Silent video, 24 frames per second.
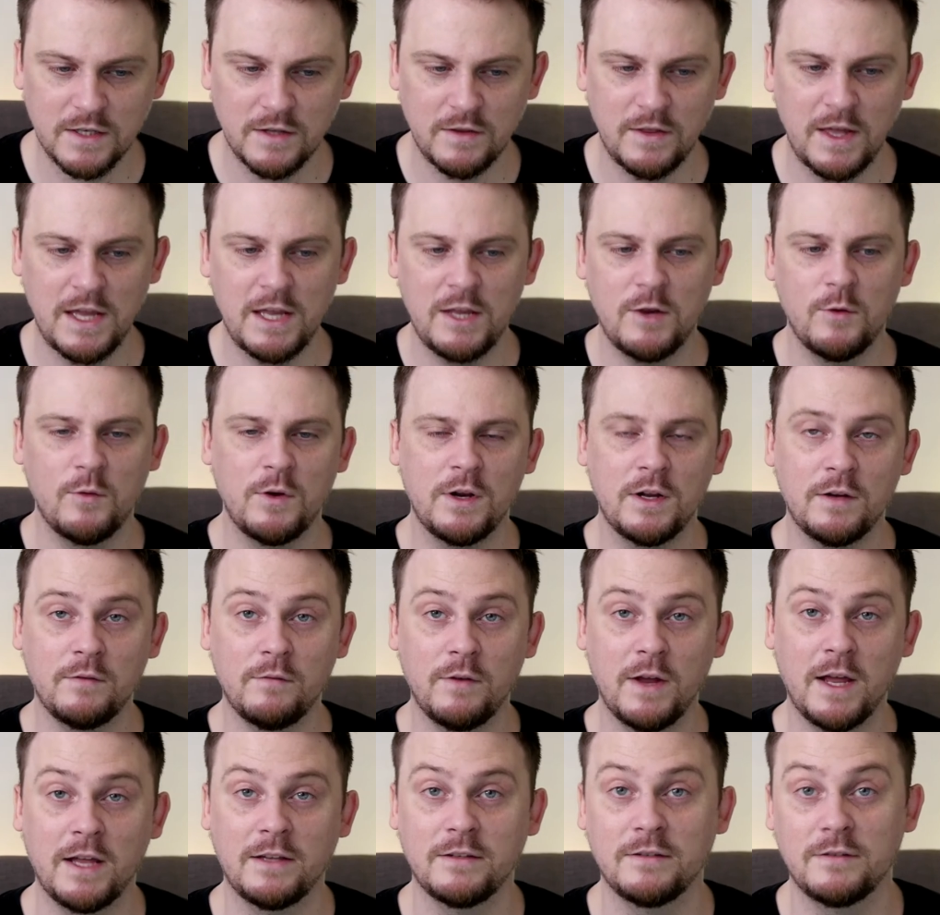Thank you in
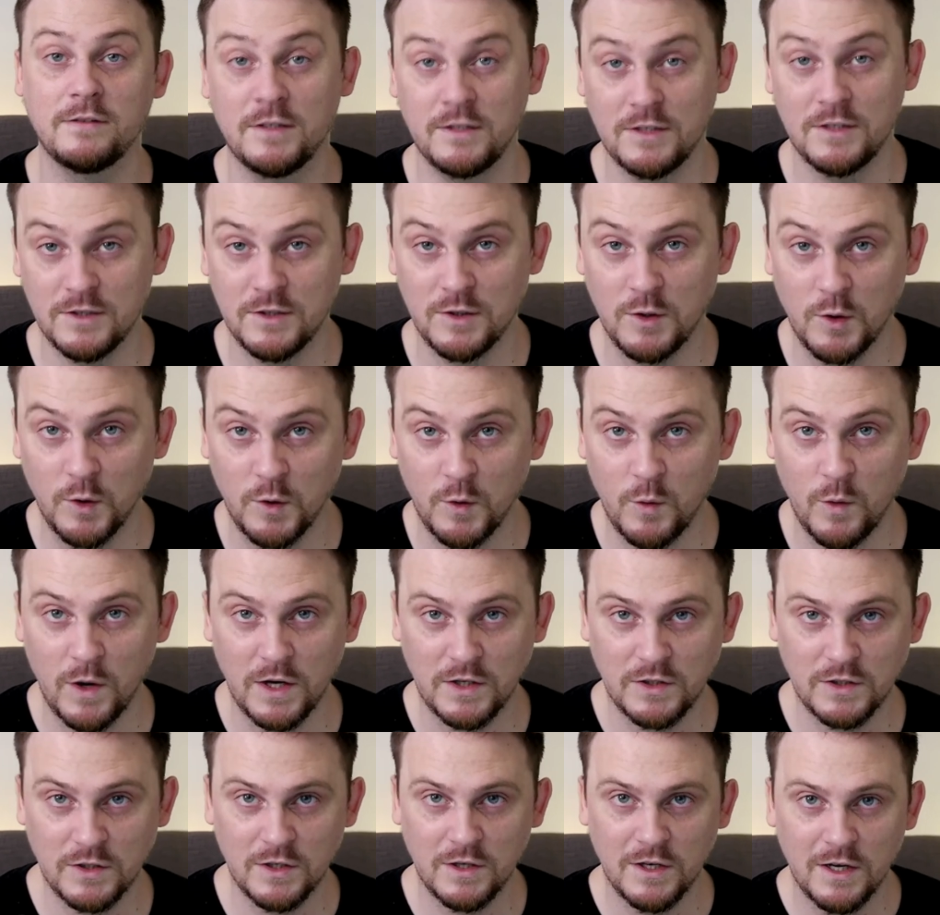advance. This is a good
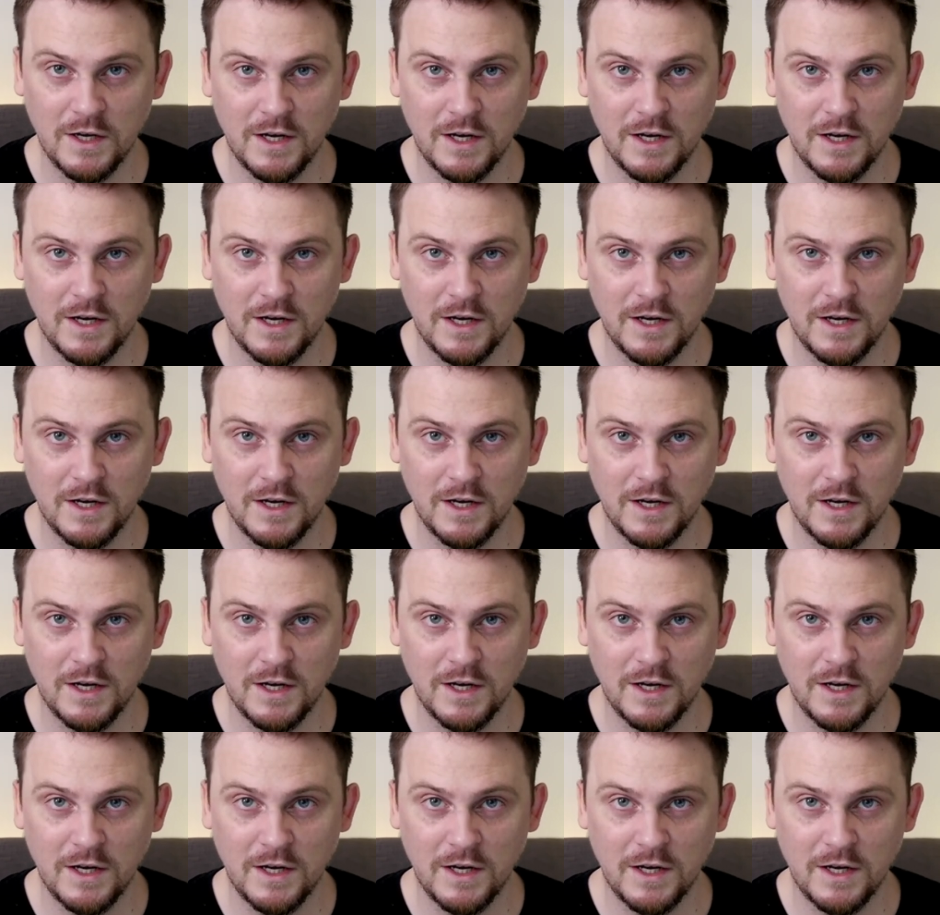question.